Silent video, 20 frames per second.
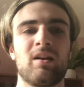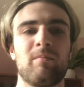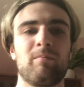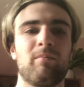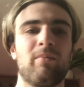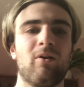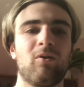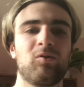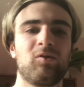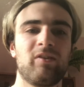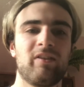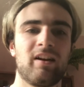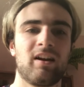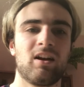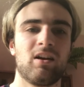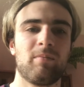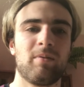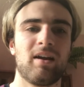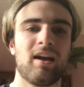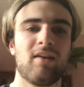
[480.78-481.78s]
but obviously they're
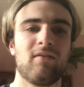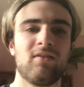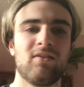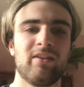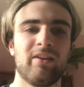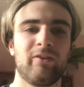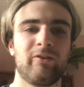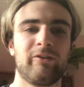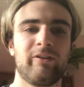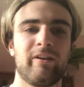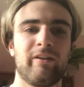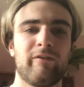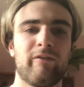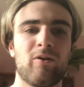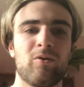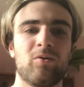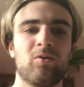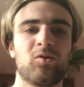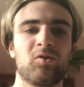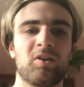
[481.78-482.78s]
going to be having this year
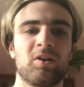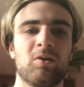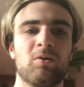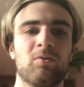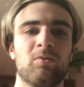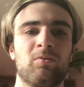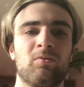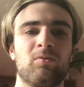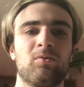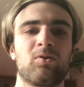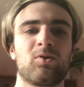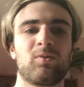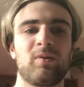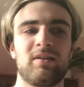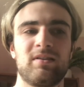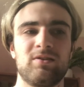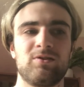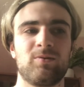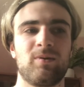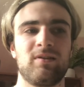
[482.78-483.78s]
focusing on
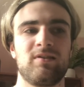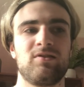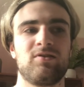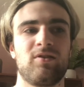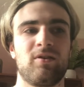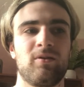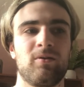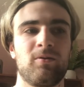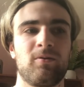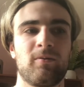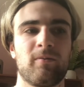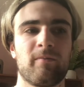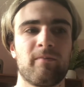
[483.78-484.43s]
2022.